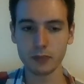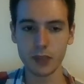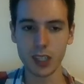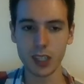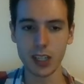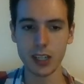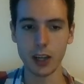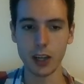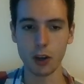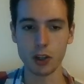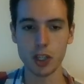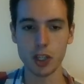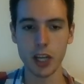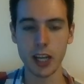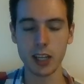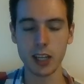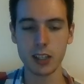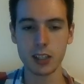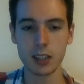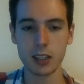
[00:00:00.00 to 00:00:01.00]
Now
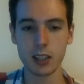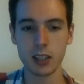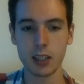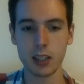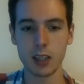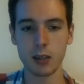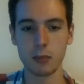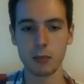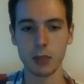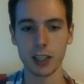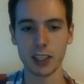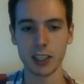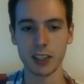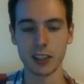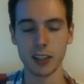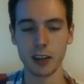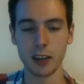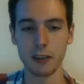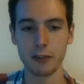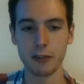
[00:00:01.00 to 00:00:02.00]
check. Black can
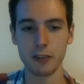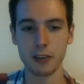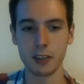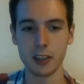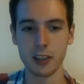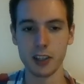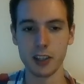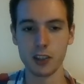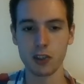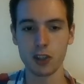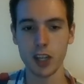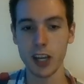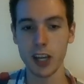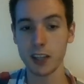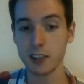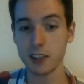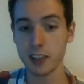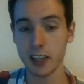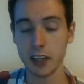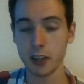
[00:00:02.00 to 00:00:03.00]
give these
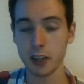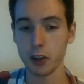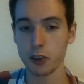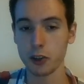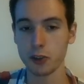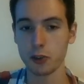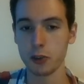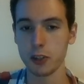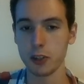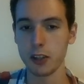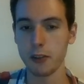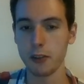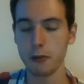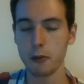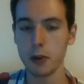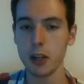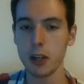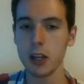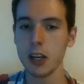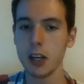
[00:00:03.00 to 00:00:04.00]
checks. King goes to
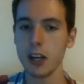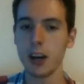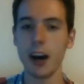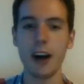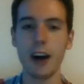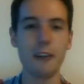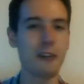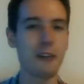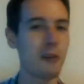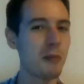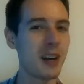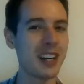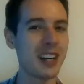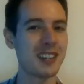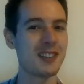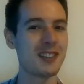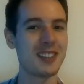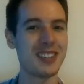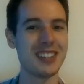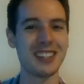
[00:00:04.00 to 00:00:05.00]
d3. I thought my
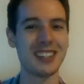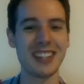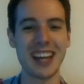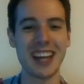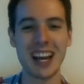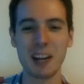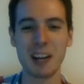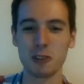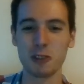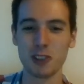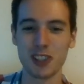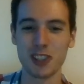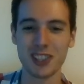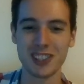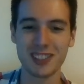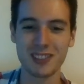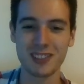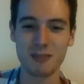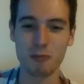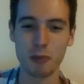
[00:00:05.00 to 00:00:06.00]
attack will
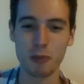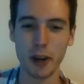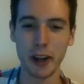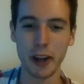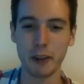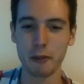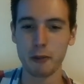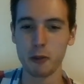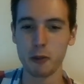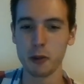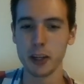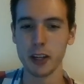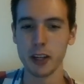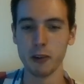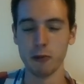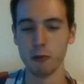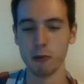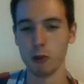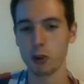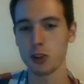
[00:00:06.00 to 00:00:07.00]
just break through here
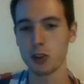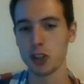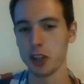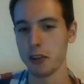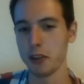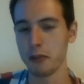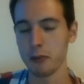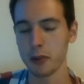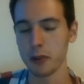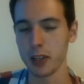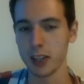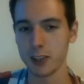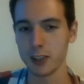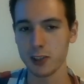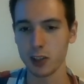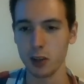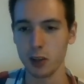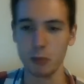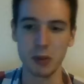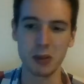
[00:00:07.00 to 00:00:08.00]
with rook g3 and
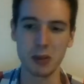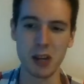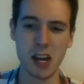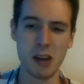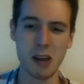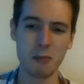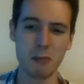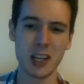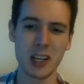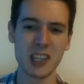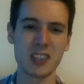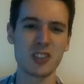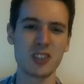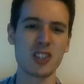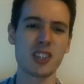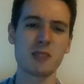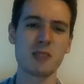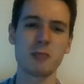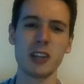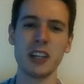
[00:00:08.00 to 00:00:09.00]
so on, but black can
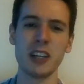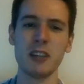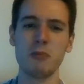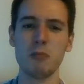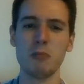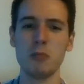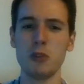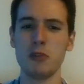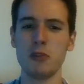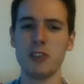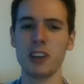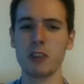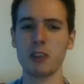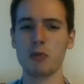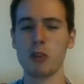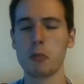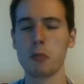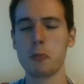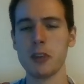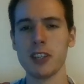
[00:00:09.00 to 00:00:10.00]
just play moves like
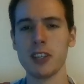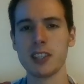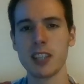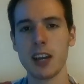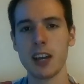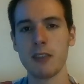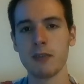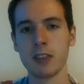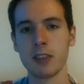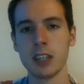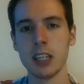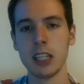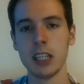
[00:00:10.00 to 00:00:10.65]
rook b7.